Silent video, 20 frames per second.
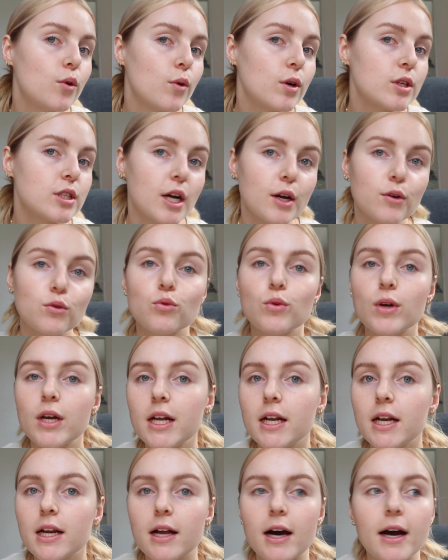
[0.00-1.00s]
which I
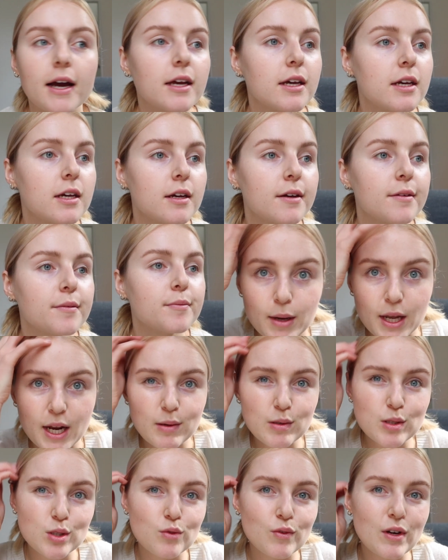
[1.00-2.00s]
really like. And I
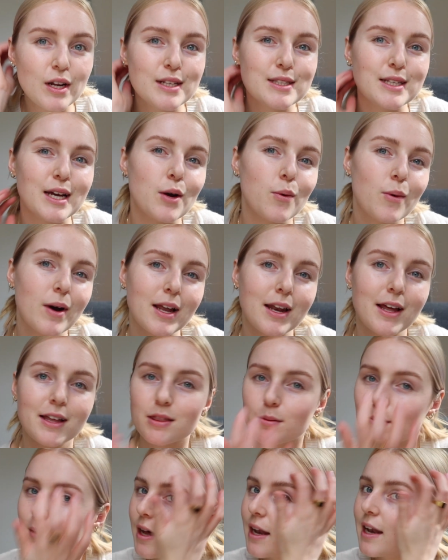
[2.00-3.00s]
also realized I quite
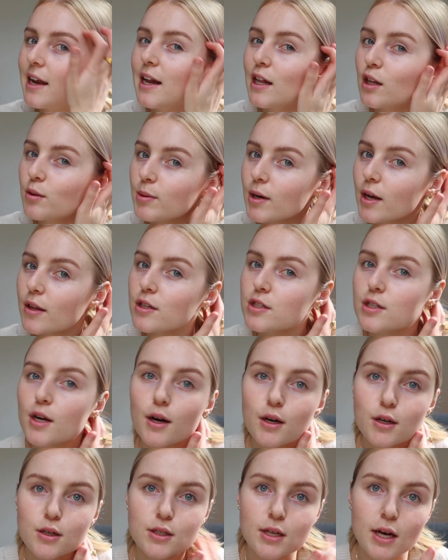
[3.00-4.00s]
like them a little bit on the
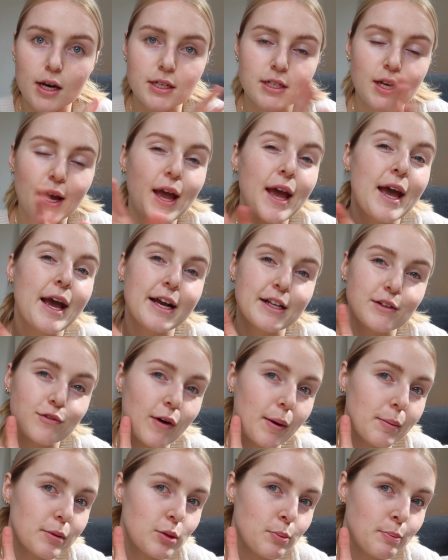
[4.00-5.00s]
darker side. It's
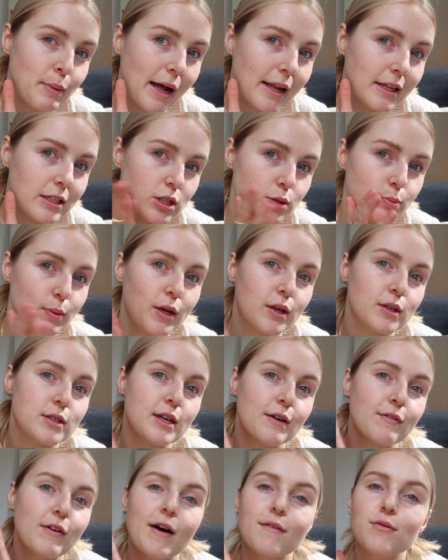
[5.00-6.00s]
very much a balance, because
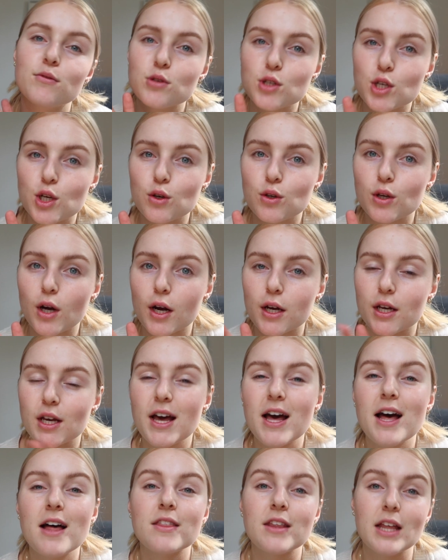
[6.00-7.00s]
if I have them too dark,
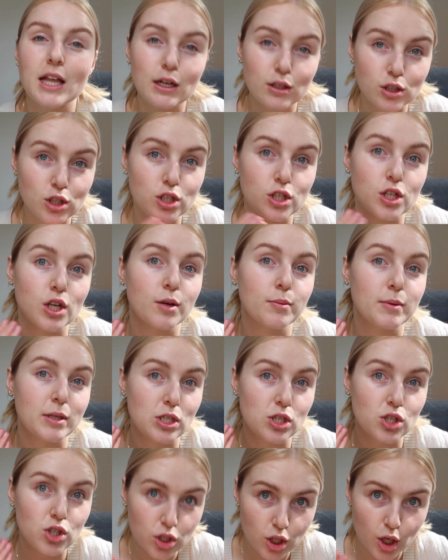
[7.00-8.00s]
then it looks just a little
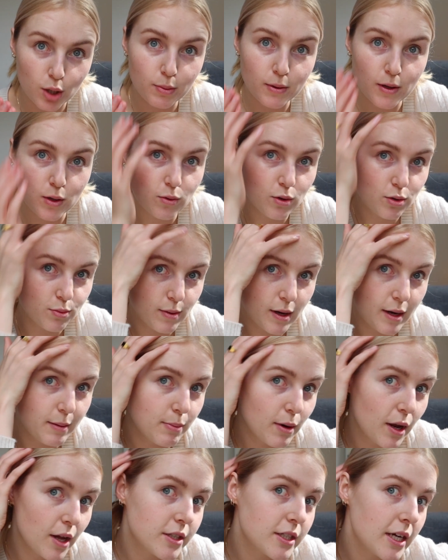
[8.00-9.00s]
bit stupid with my
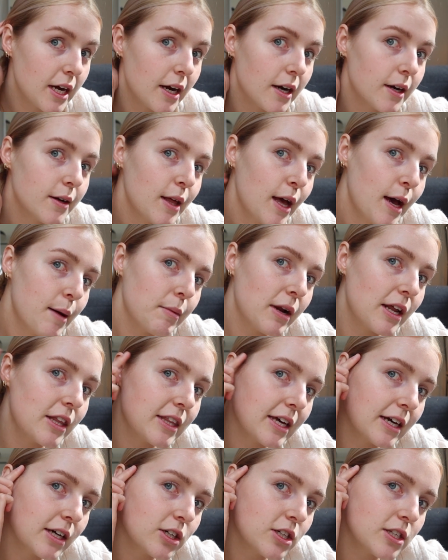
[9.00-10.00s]
blonde hair. But I
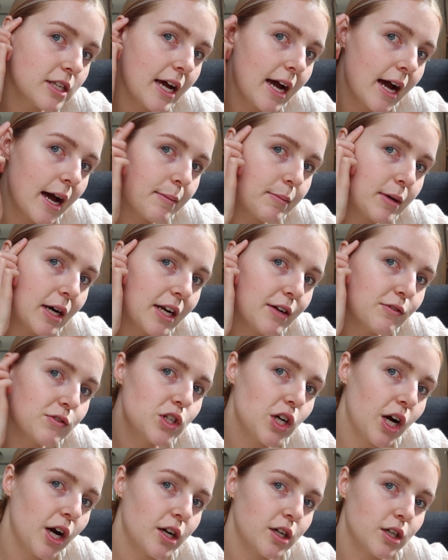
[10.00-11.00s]
think because I am kind of
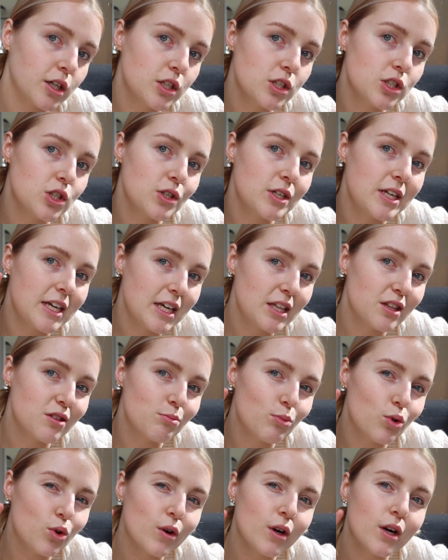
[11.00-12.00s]
dark underneath
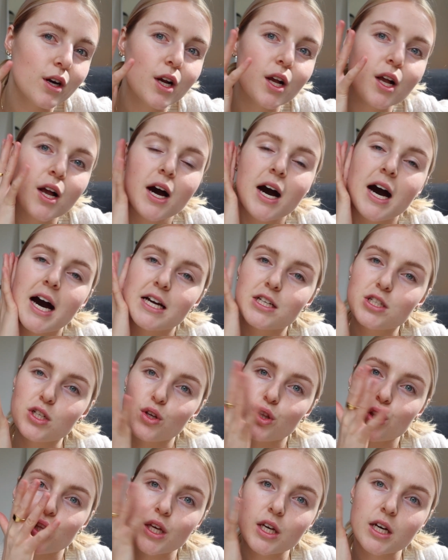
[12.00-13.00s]
more, I
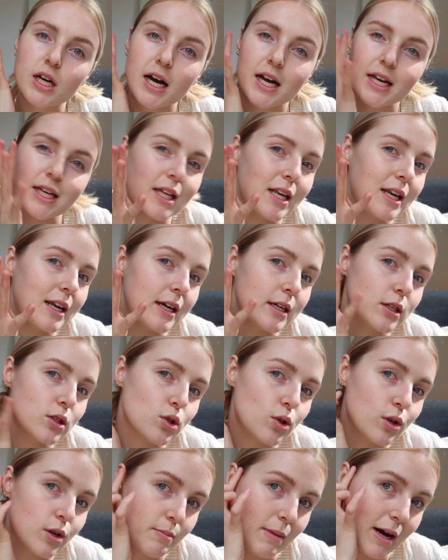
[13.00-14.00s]
do think I can
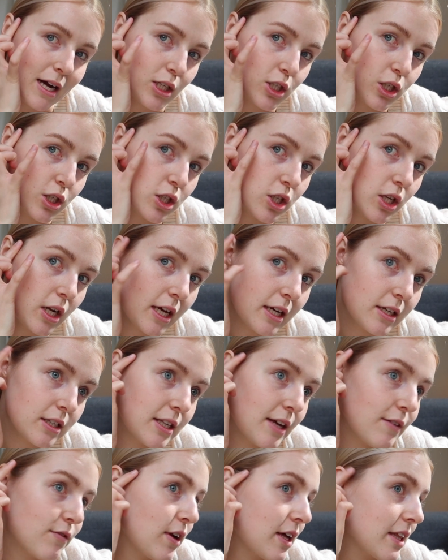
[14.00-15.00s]
sort of match it to
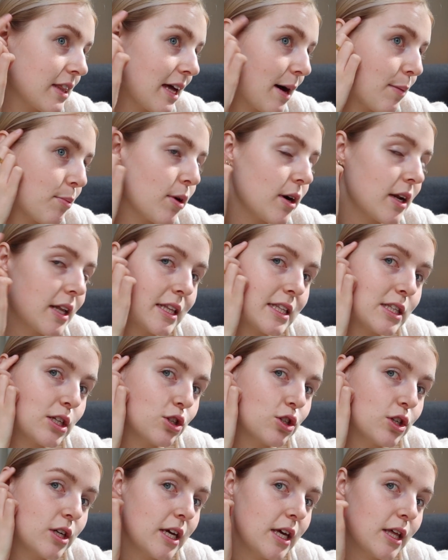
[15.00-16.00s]
say for that part that's
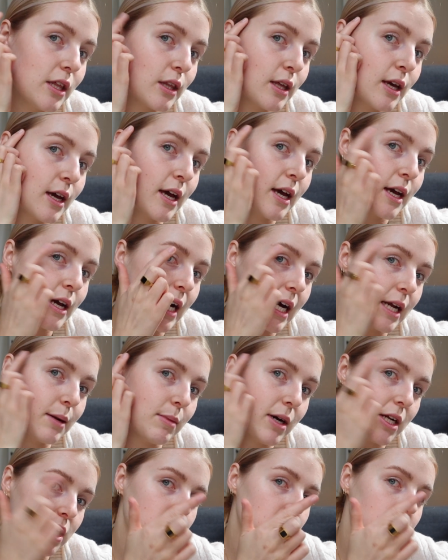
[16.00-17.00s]
underneath. Kind of
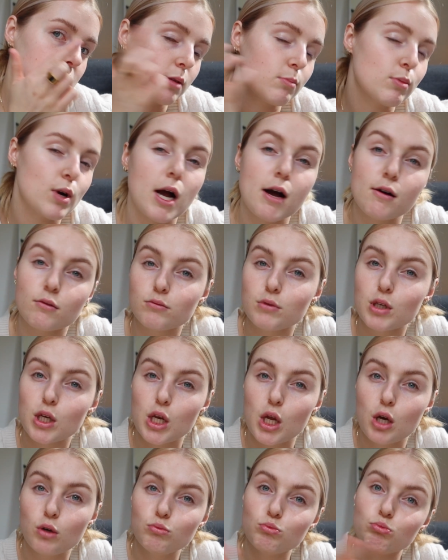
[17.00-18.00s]
matches the brow,
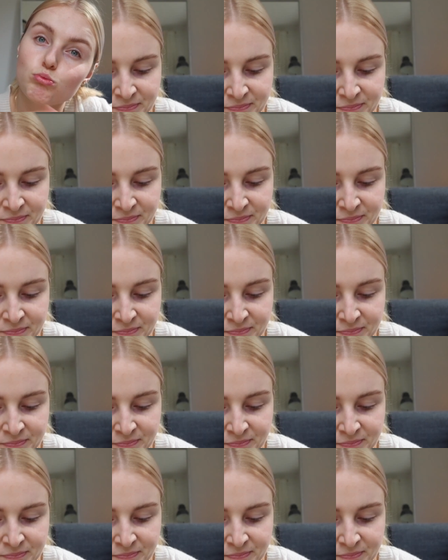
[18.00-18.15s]
you know?